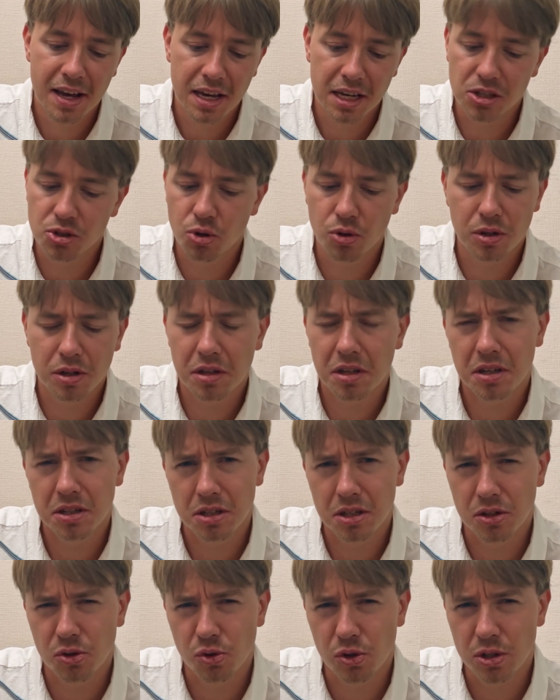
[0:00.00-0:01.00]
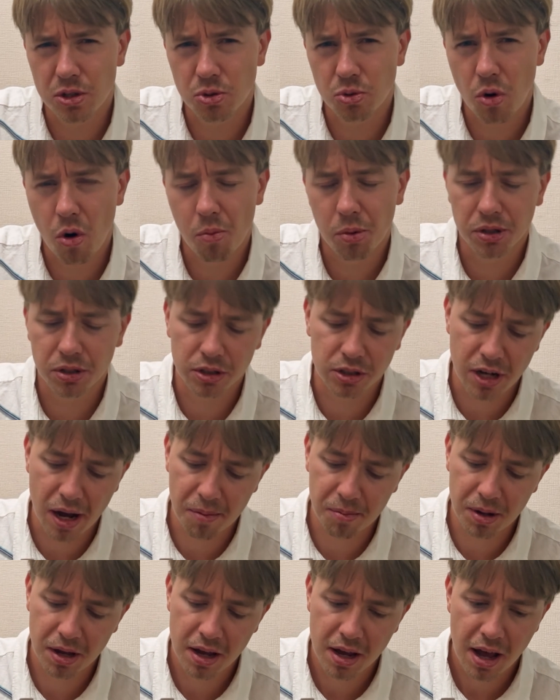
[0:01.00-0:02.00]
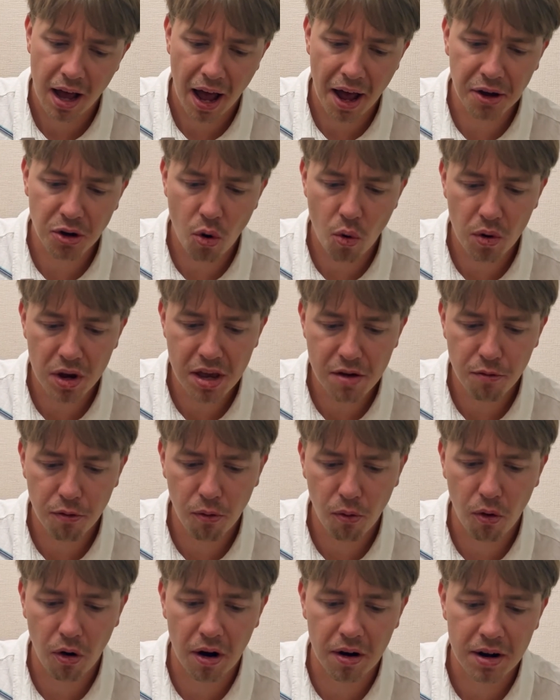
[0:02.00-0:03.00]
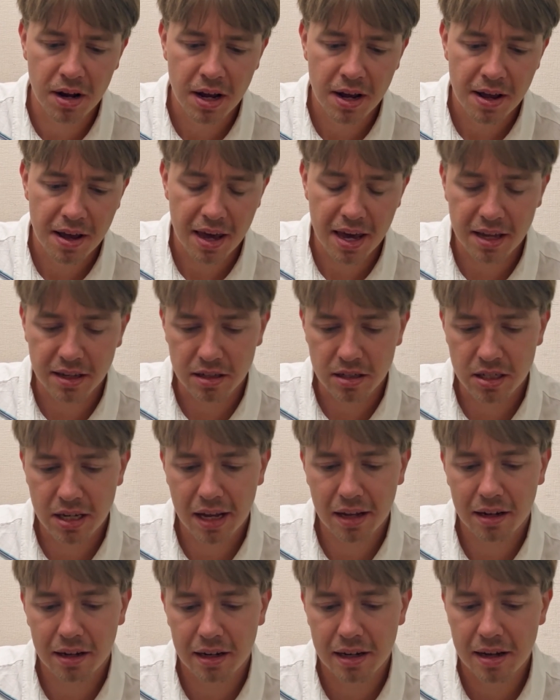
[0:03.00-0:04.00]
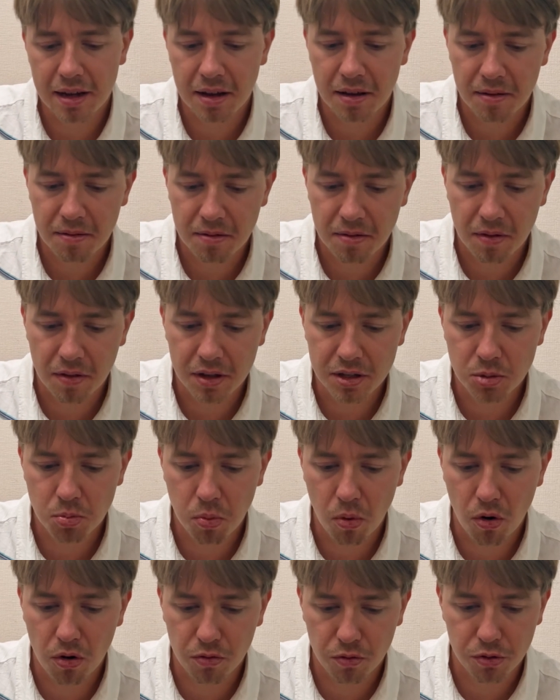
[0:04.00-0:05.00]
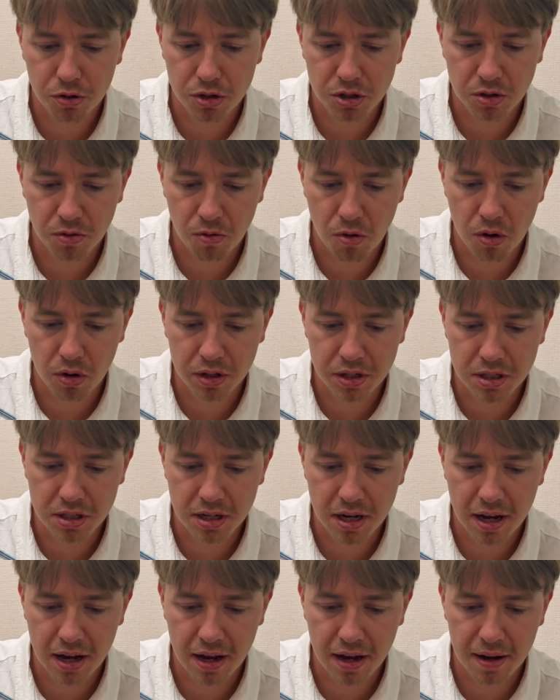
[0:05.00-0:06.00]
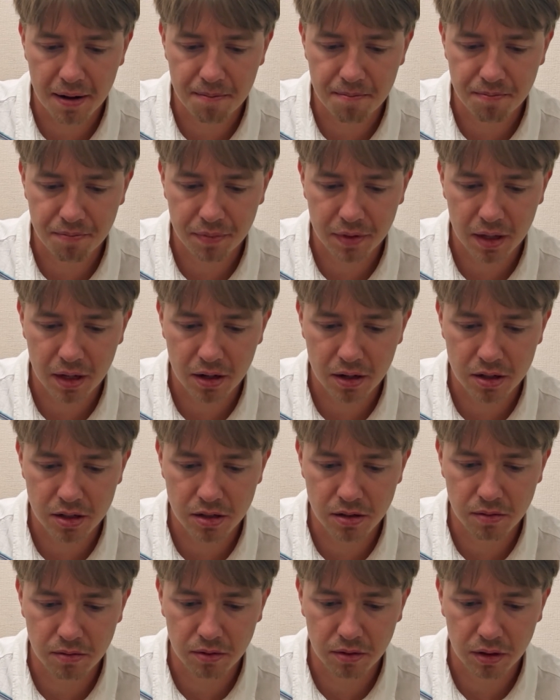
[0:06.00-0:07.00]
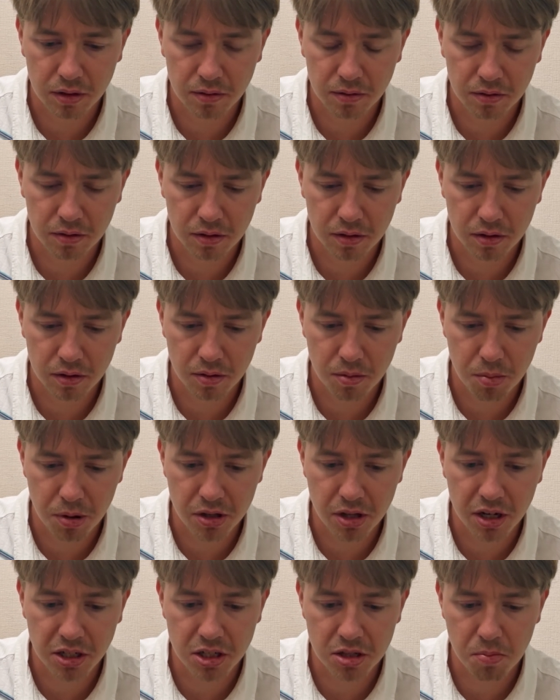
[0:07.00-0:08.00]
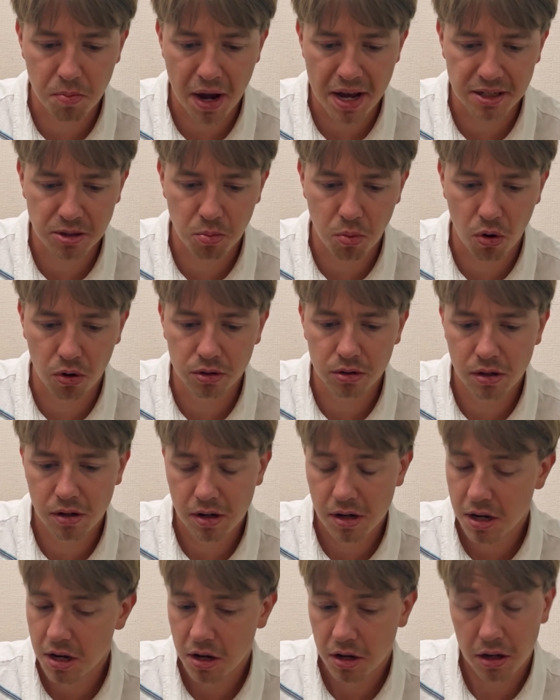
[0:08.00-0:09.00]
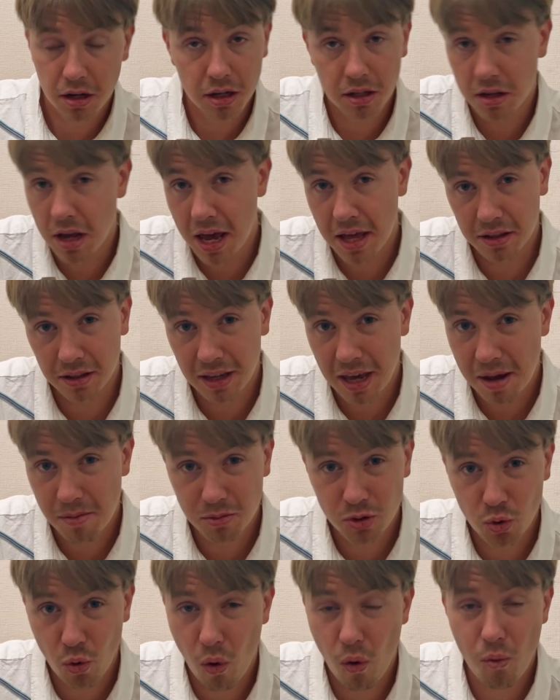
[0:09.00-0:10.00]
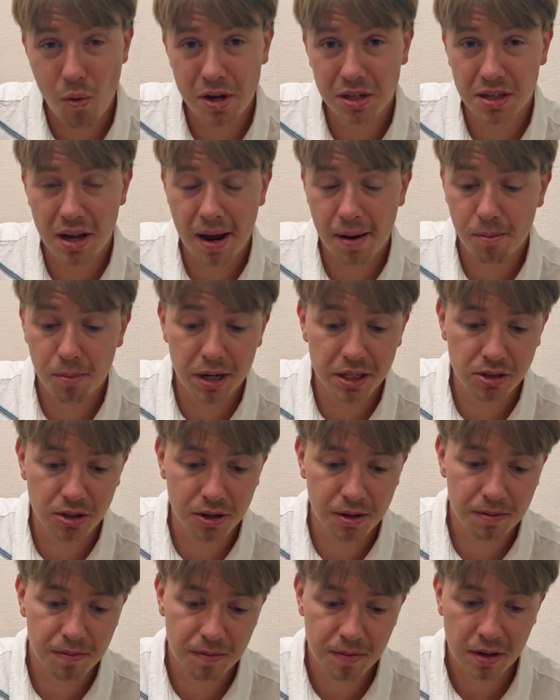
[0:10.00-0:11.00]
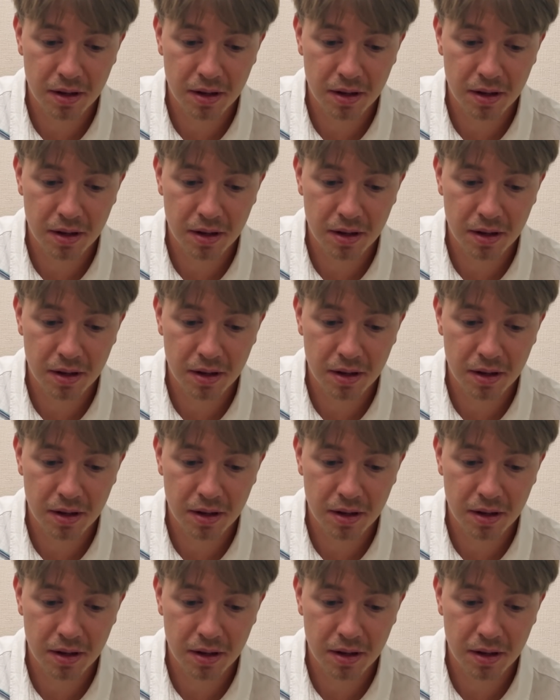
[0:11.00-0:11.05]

It's not in his interest to open it up. I go e4, and suddenly this pawn, first of all, is a protected passed pawn. In endgames, always I'm better.